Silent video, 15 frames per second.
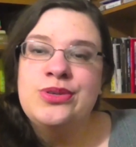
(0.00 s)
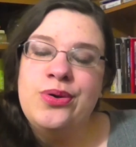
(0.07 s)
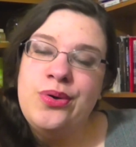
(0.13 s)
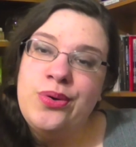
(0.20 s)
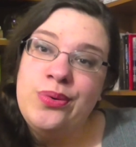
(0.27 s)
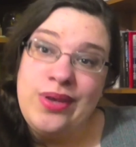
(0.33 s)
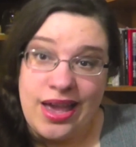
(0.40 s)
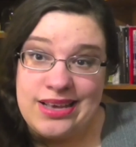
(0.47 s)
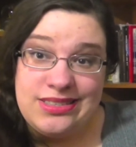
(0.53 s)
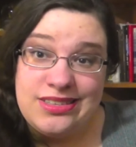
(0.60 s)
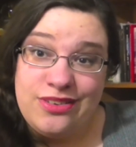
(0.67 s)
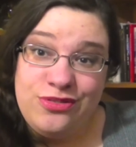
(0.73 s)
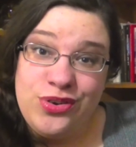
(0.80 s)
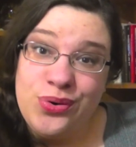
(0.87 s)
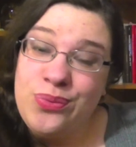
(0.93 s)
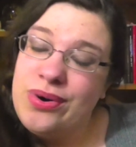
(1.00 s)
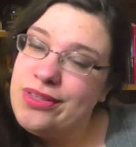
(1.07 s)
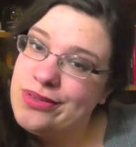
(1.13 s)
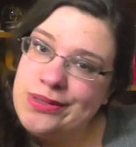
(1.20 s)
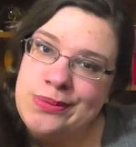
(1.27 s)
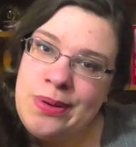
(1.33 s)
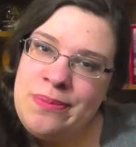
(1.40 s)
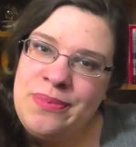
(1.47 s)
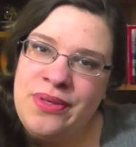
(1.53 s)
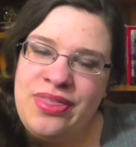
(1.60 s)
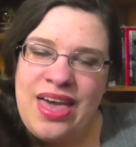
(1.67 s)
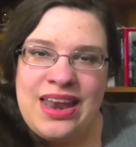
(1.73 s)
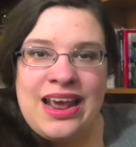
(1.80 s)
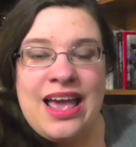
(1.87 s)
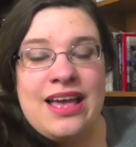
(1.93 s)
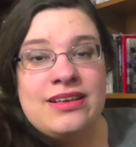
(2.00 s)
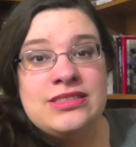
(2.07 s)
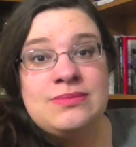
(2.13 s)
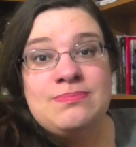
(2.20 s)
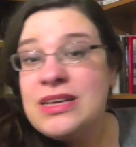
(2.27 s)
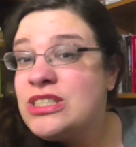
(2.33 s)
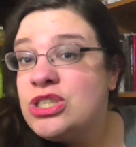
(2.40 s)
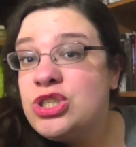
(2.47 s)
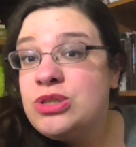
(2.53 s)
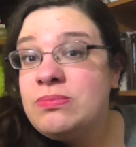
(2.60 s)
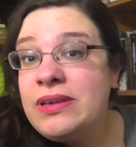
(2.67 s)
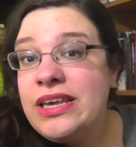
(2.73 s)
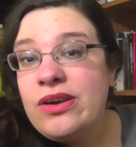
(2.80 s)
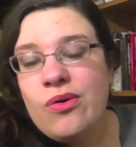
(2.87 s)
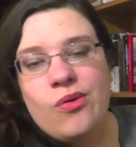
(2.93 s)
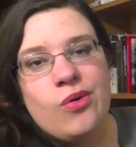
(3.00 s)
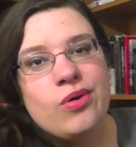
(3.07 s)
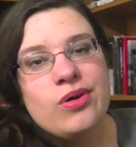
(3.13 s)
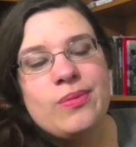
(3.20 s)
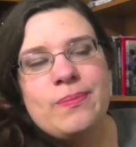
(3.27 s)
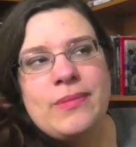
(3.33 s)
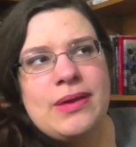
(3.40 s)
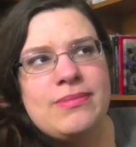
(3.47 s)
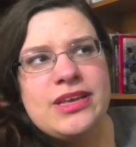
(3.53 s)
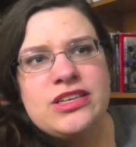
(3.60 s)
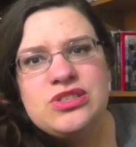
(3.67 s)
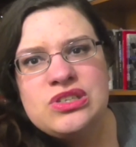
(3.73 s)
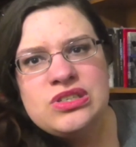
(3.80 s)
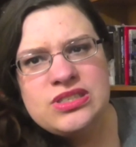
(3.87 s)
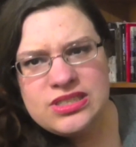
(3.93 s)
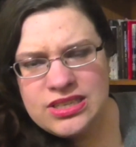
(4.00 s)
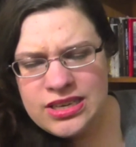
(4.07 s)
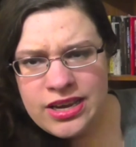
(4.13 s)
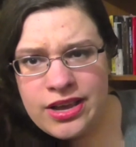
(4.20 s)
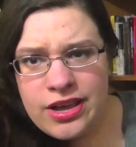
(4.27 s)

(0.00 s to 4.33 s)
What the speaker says: So yes, if you're one of those people that has messaged me or maybe just,